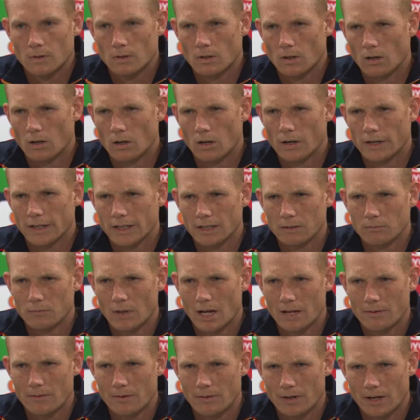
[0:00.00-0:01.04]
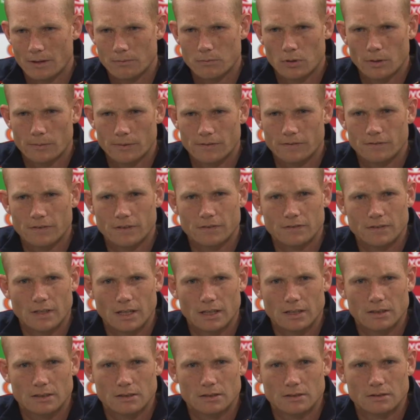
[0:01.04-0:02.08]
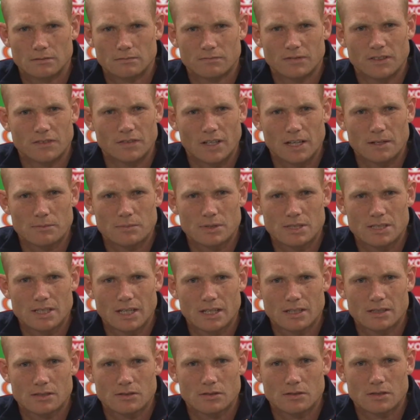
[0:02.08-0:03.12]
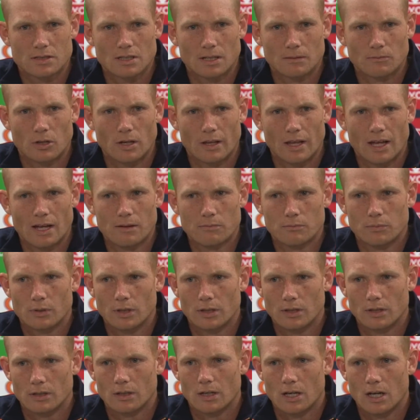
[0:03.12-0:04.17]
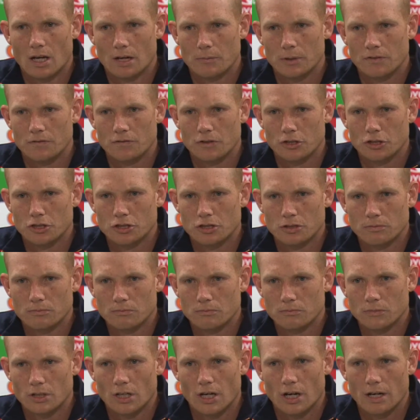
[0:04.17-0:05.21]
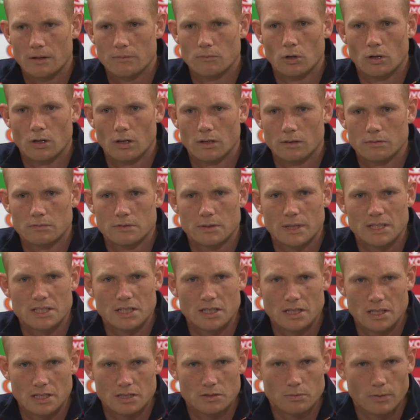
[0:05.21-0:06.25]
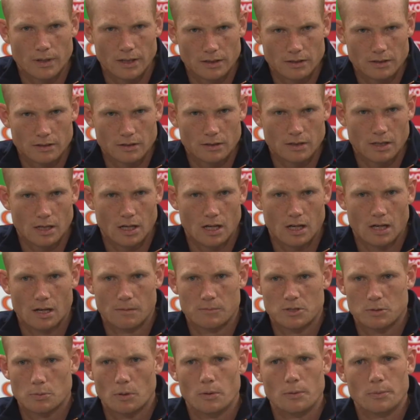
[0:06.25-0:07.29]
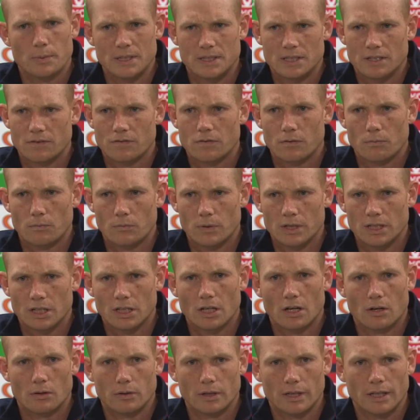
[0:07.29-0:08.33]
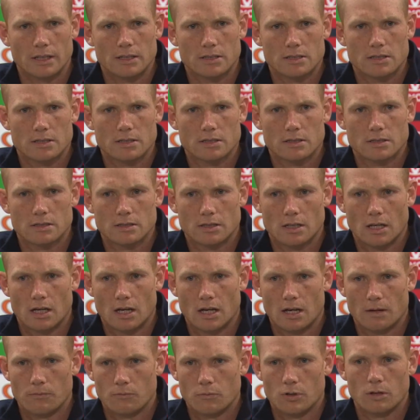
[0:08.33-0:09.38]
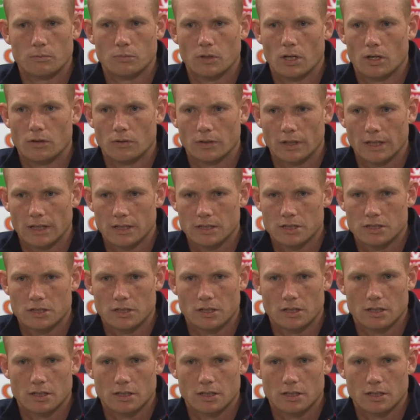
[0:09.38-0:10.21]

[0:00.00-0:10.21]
Oh, I reckon maybe around probably the 15% sort of something like that. But in future, you know, you might, especially this week, it's probably a bit different when you're going against, when I'm going against, you